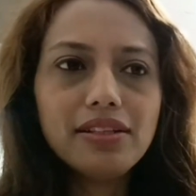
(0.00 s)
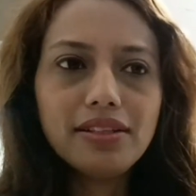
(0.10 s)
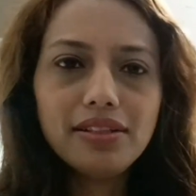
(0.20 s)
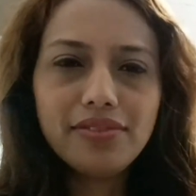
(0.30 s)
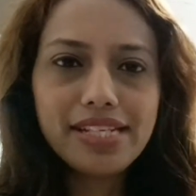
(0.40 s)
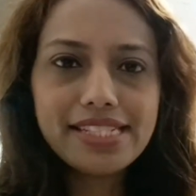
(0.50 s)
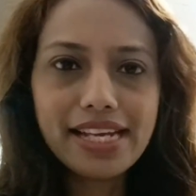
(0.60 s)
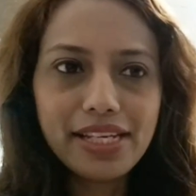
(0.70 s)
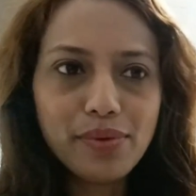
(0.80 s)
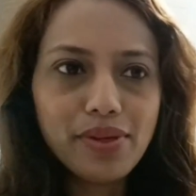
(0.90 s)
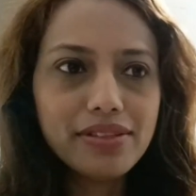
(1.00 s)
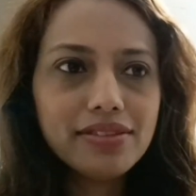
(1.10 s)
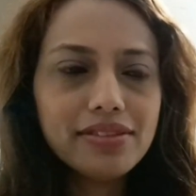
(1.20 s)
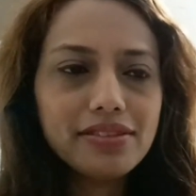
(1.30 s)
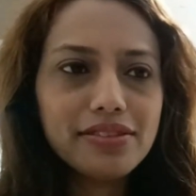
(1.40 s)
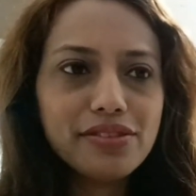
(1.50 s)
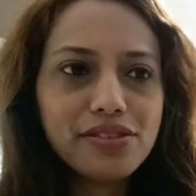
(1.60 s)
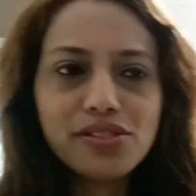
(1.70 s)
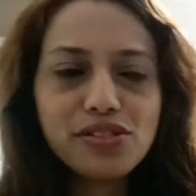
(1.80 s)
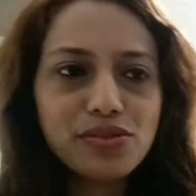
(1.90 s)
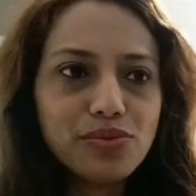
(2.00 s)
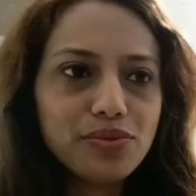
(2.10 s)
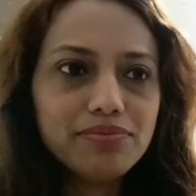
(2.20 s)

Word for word: a very tiny one just